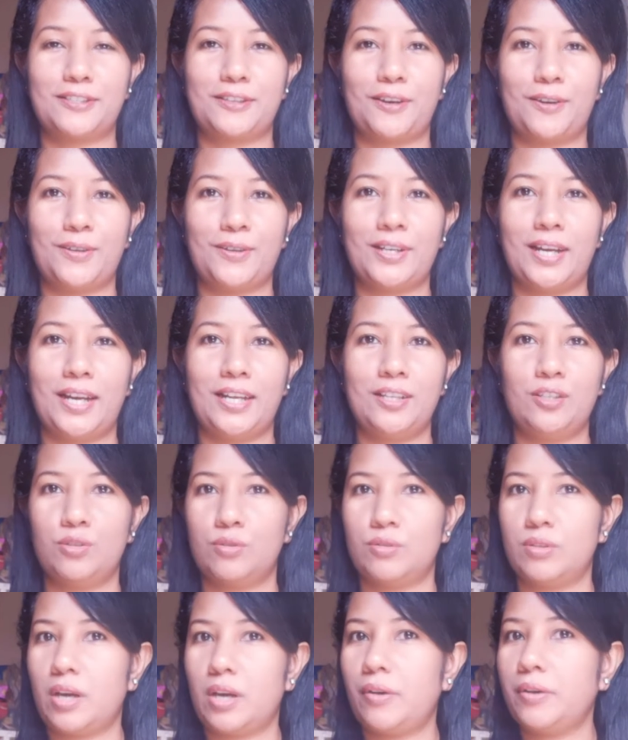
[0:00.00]
All right, so
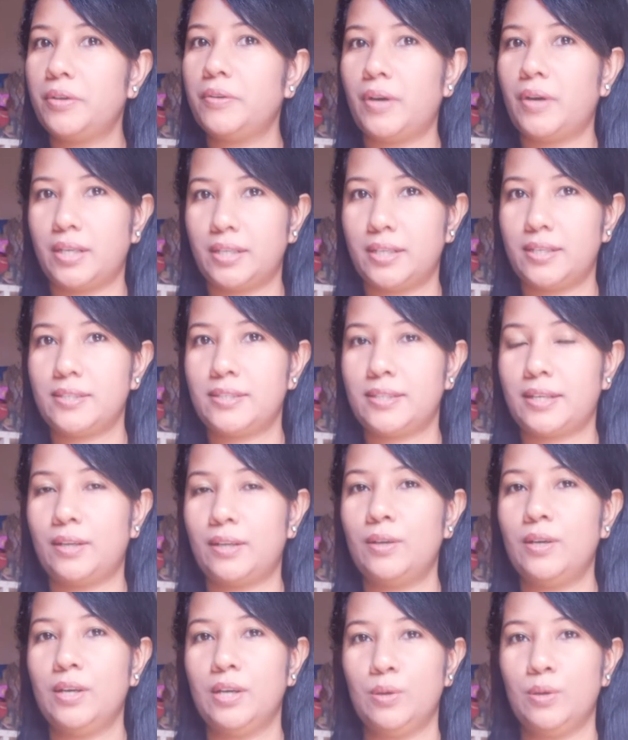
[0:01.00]
now you understand
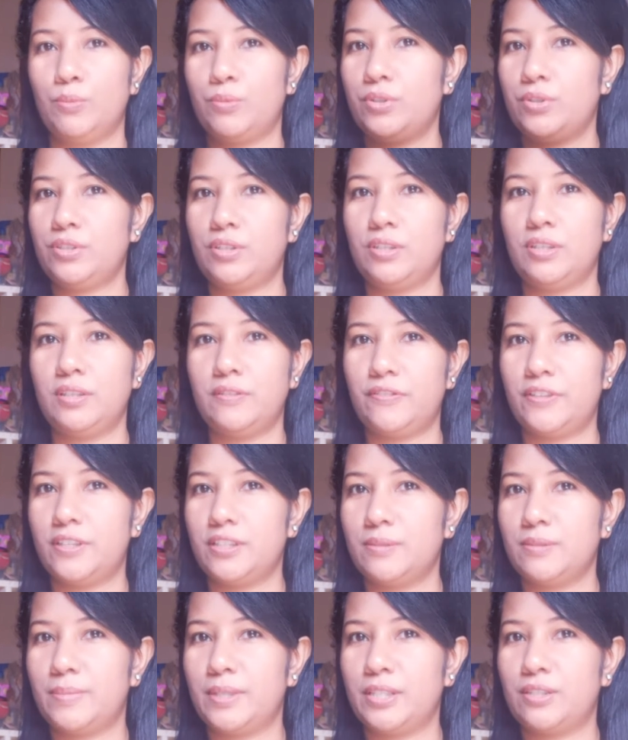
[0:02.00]
what's the
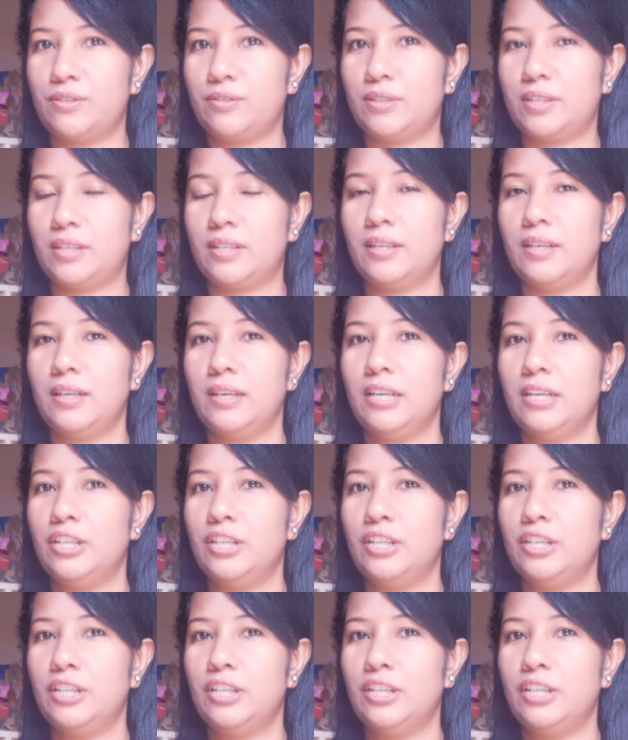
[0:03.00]
difference between